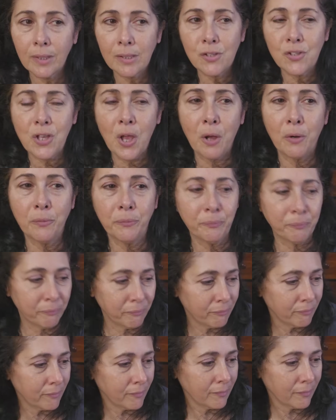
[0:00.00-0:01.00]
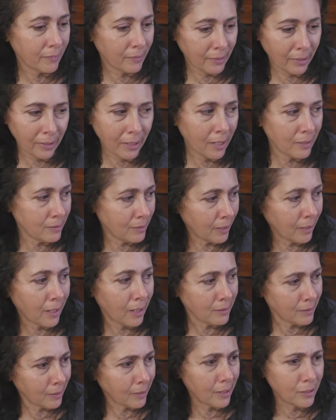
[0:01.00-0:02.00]
So I think
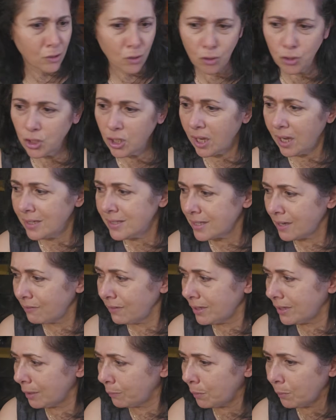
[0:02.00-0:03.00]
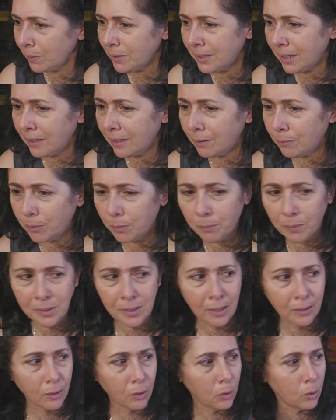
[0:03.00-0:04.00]
I told you guys everything. We went down
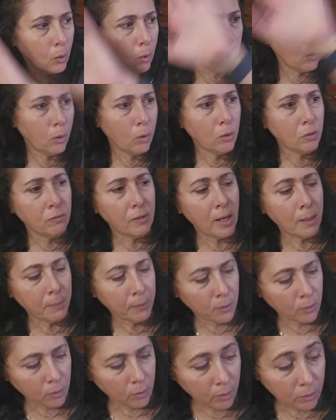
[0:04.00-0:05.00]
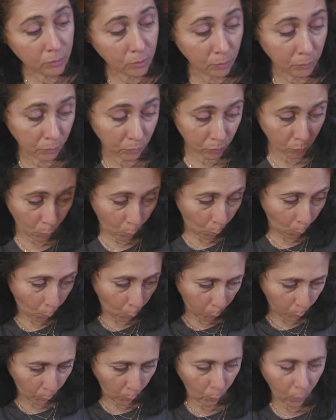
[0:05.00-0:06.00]
a long rabbit hole,
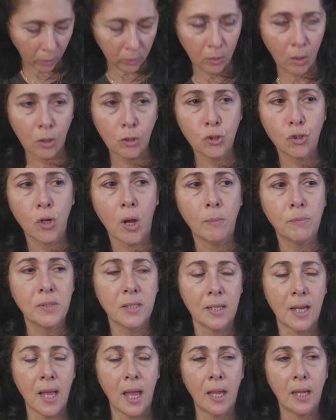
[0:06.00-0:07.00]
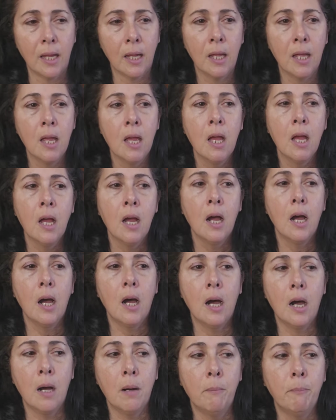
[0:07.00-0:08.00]
a long drop today.
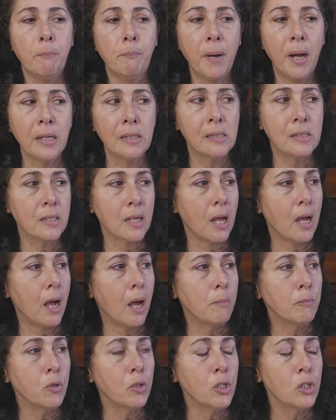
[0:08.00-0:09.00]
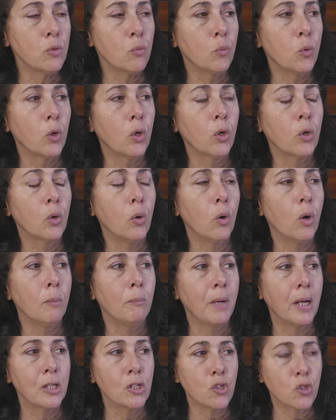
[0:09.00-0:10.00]
But I'm going to work
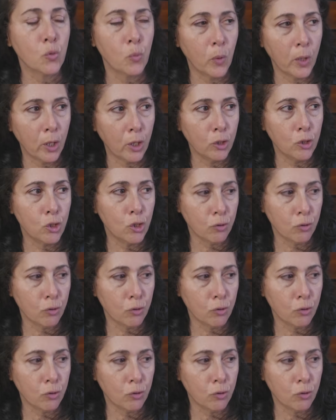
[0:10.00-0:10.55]
on my square